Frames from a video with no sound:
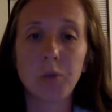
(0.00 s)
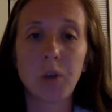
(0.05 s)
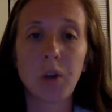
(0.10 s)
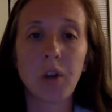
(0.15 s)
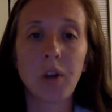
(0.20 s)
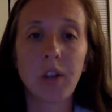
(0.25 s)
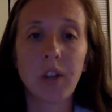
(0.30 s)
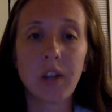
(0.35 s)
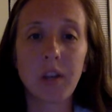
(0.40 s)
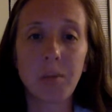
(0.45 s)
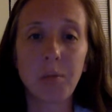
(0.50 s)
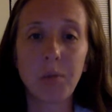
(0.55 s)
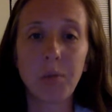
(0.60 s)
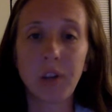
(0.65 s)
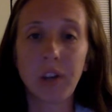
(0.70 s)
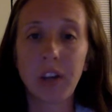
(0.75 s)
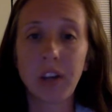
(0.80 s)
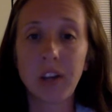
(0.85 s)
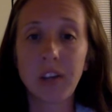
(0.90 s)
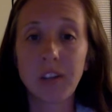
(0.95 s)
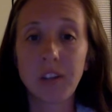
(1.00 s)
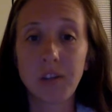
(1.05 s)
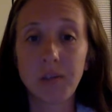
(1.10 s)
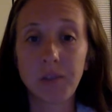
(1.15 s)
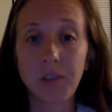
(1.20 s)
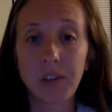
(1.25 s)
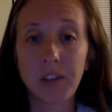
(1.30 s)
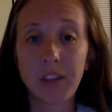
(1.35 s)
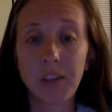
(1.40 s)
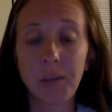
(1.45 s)
We all end up looking
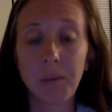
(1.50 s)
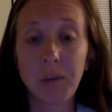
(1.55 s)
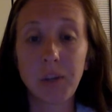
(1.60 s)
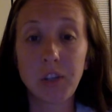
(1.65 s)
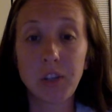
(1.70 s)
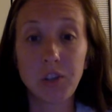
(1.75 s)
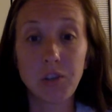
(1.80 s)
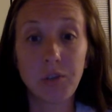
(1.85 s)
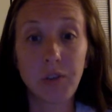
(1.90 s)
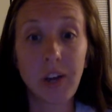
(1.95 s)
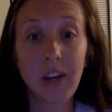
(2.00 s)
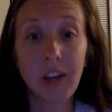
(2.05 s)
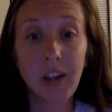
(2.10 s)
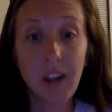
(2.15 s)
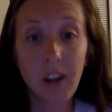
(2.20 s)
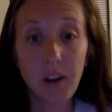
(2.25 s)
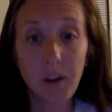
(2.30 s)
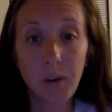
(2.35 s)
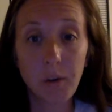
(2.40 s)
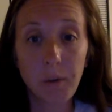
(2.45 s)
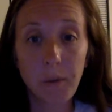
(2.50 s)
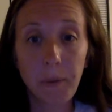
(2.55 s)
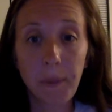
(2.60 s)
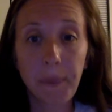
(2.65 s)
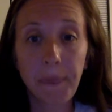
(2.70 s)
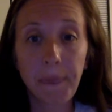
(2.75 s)
different than we do right now.